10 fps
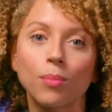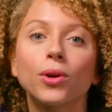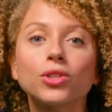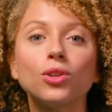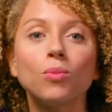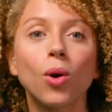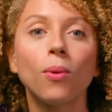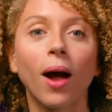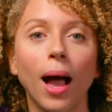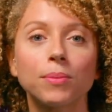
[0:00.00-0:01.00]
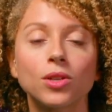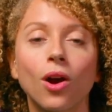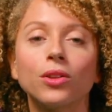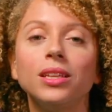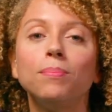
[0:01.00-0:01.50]
Personal mobile apps
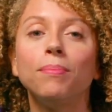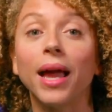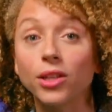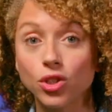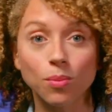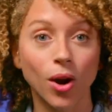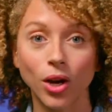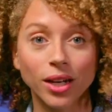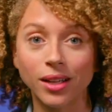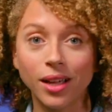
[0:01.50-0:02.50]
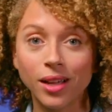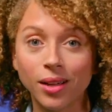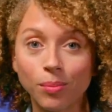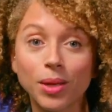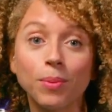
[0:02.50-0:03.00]
are the benchmark.
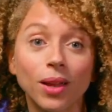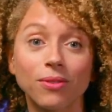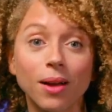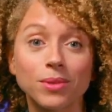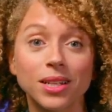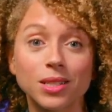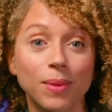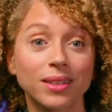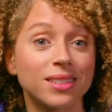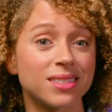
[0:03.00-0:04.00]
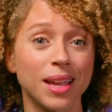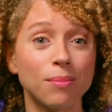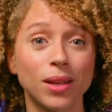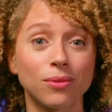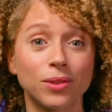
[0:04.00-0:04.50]
People have come to expect the
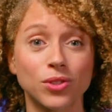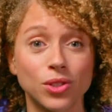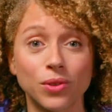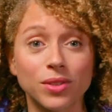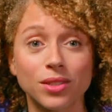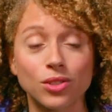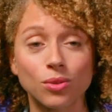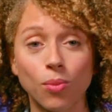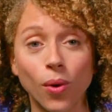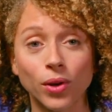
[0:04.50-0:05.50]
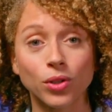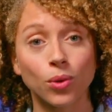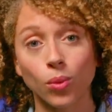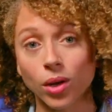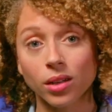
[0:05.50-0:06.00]
same level of service and support in
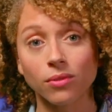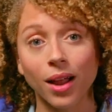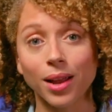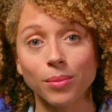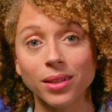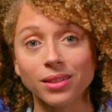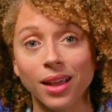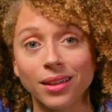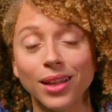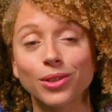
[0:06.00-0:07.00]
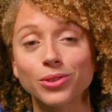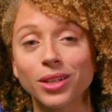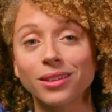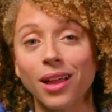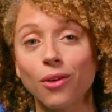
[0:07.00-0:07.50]
their work environment they learn
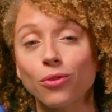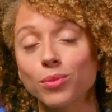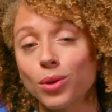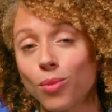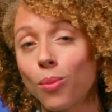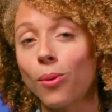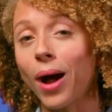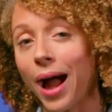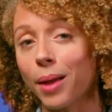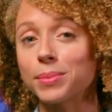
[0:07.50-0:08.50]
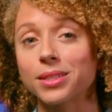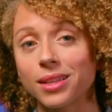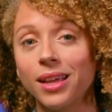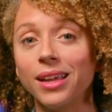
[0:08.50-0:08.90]
to love from their mobile apps